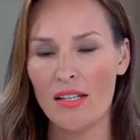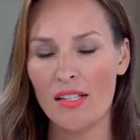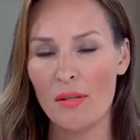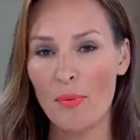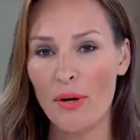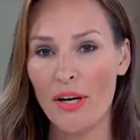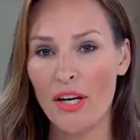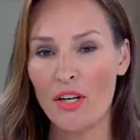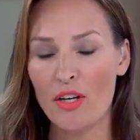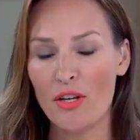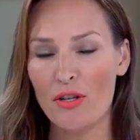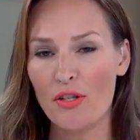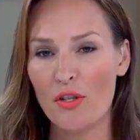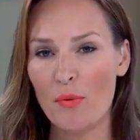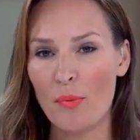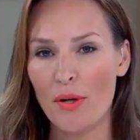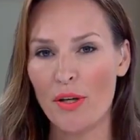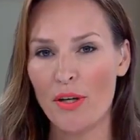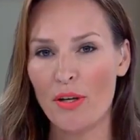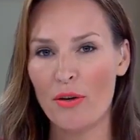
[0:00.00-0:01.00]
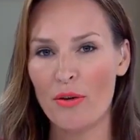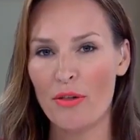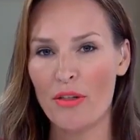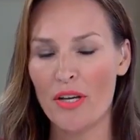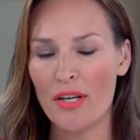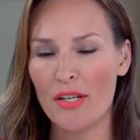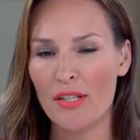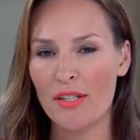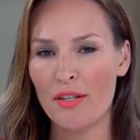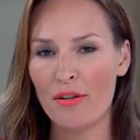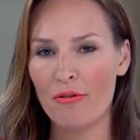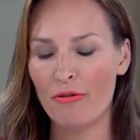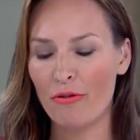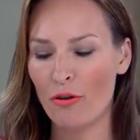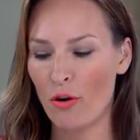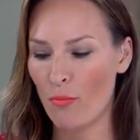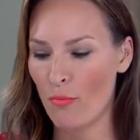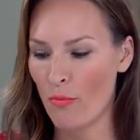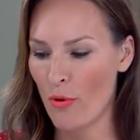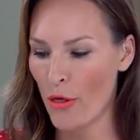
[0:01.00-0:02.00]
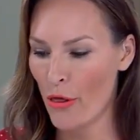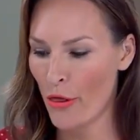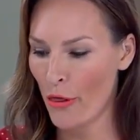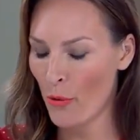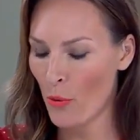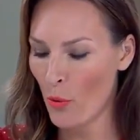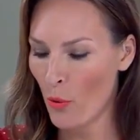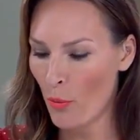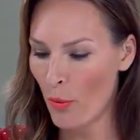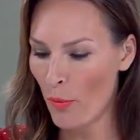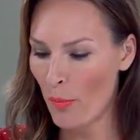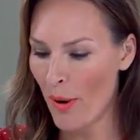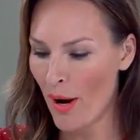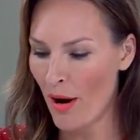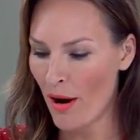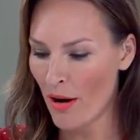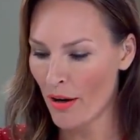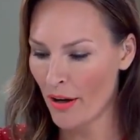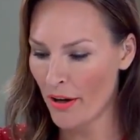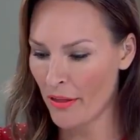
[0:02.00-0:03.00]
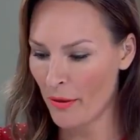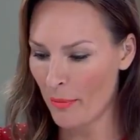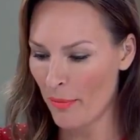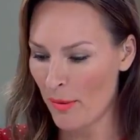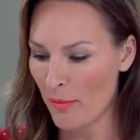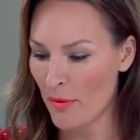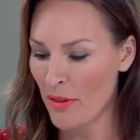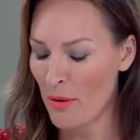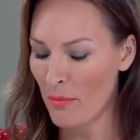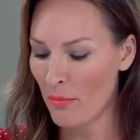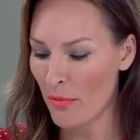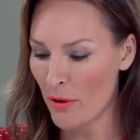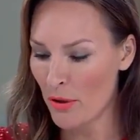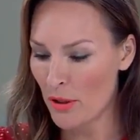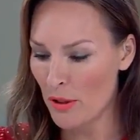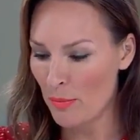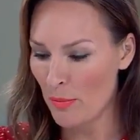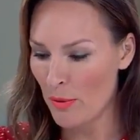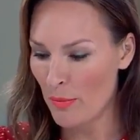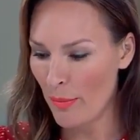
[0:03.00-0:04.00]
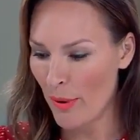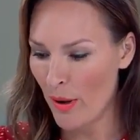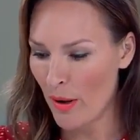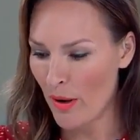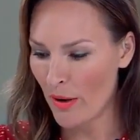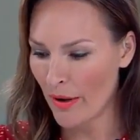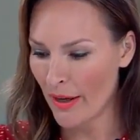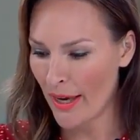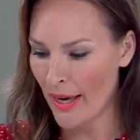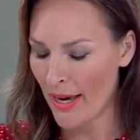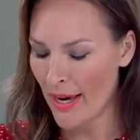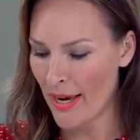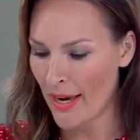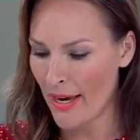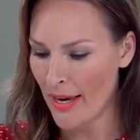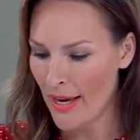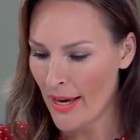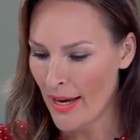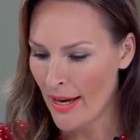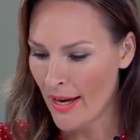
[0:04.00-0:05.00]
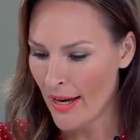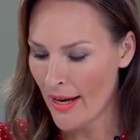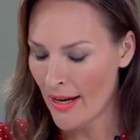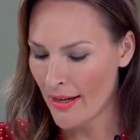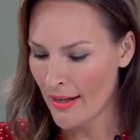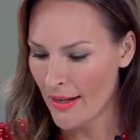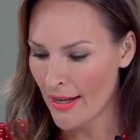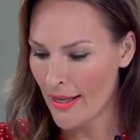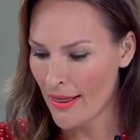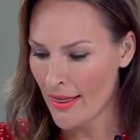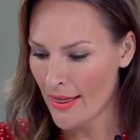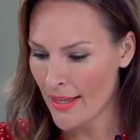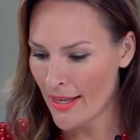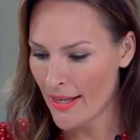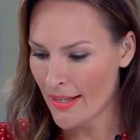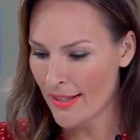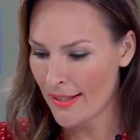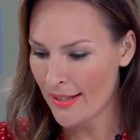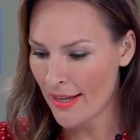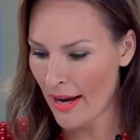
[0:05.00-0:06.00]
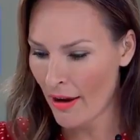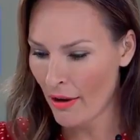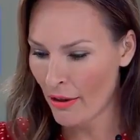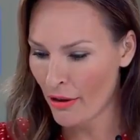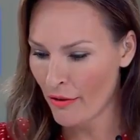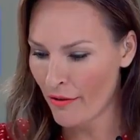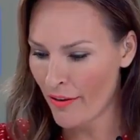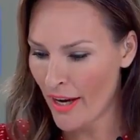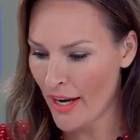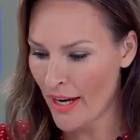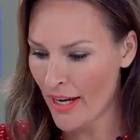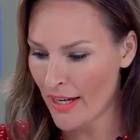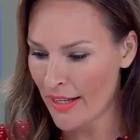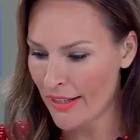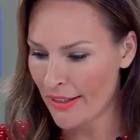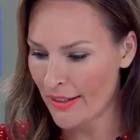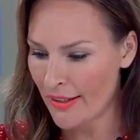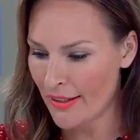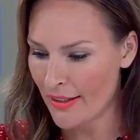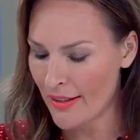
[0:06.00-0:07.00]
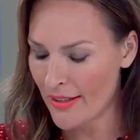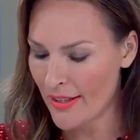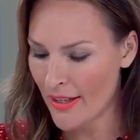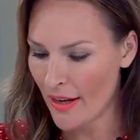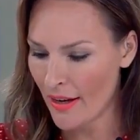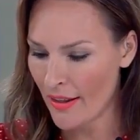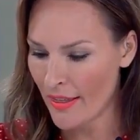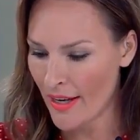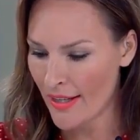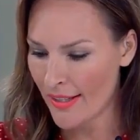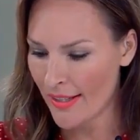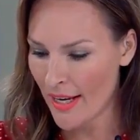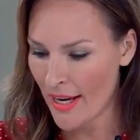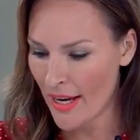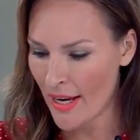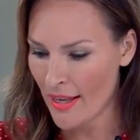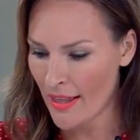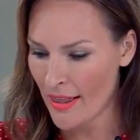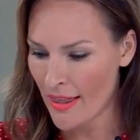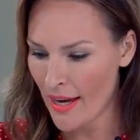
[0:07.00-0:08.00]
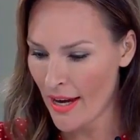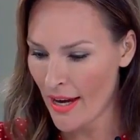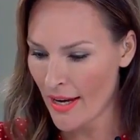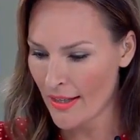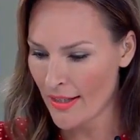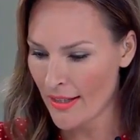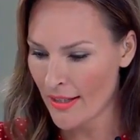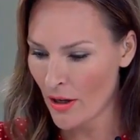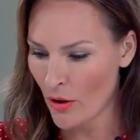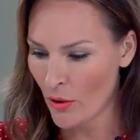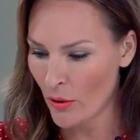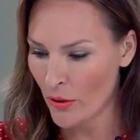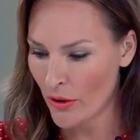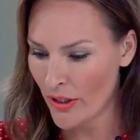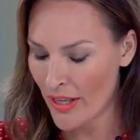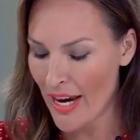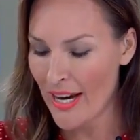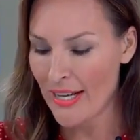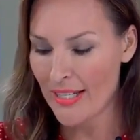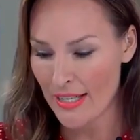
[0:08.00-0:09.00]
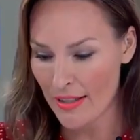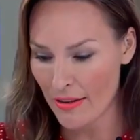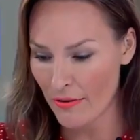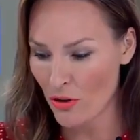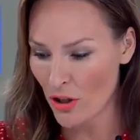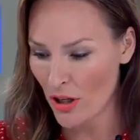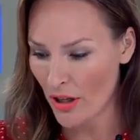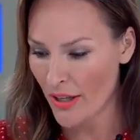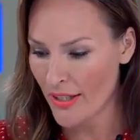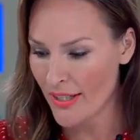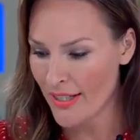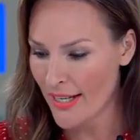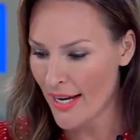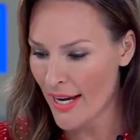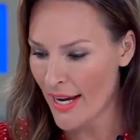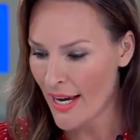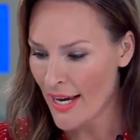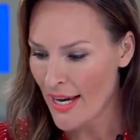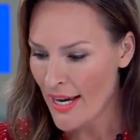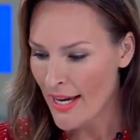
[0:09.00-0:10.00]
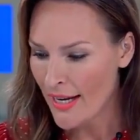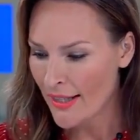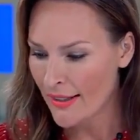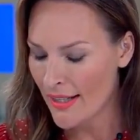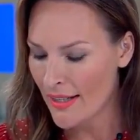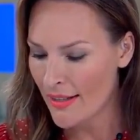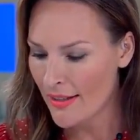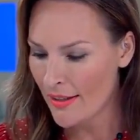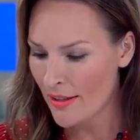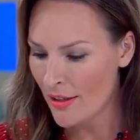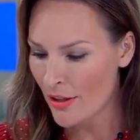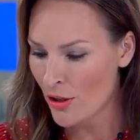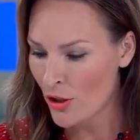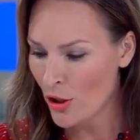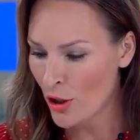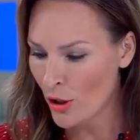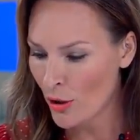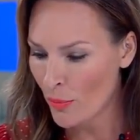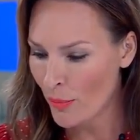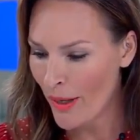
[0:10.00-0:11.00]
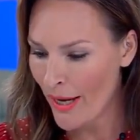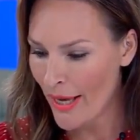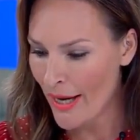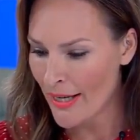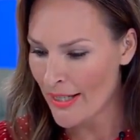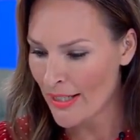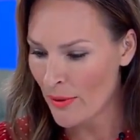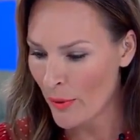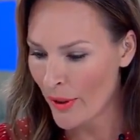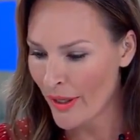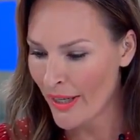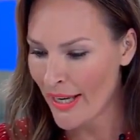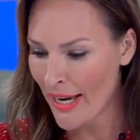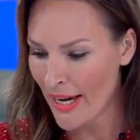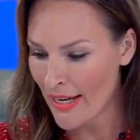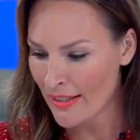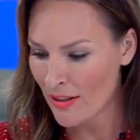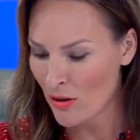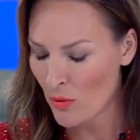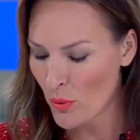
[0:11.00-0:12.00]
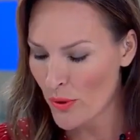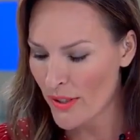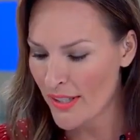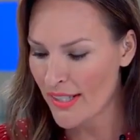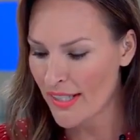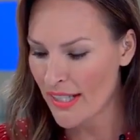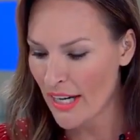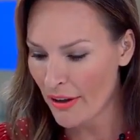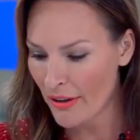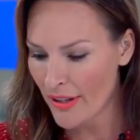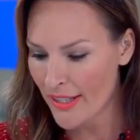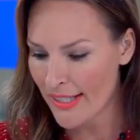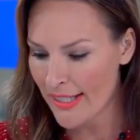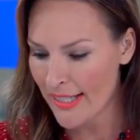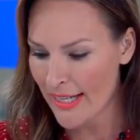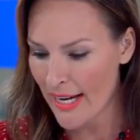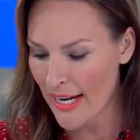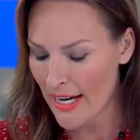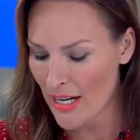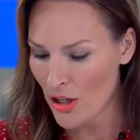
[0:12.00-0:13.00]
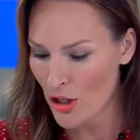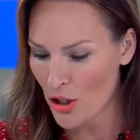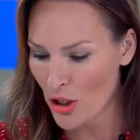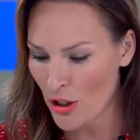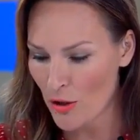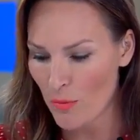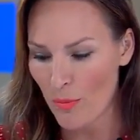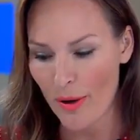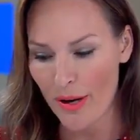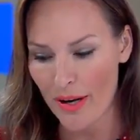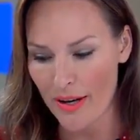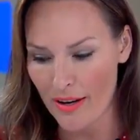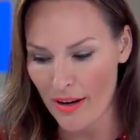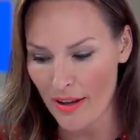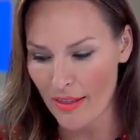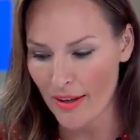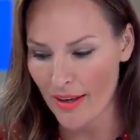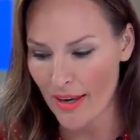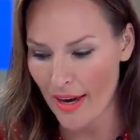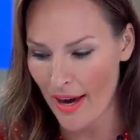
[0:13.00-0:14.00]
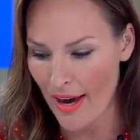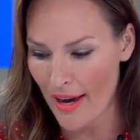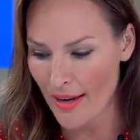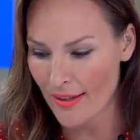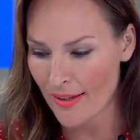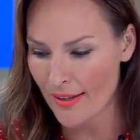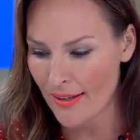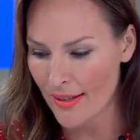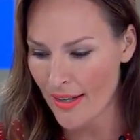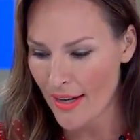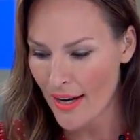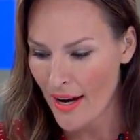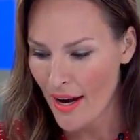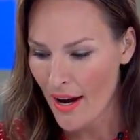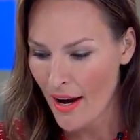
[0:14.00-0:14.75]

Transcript: Uh, some breaking news to bring you, this from Thorpe Park, the, the amusement park here uh, in the south of England. Uh, they're saying that on the eighteenth of July today, an incident took place where a guest was seriously injured by another guest.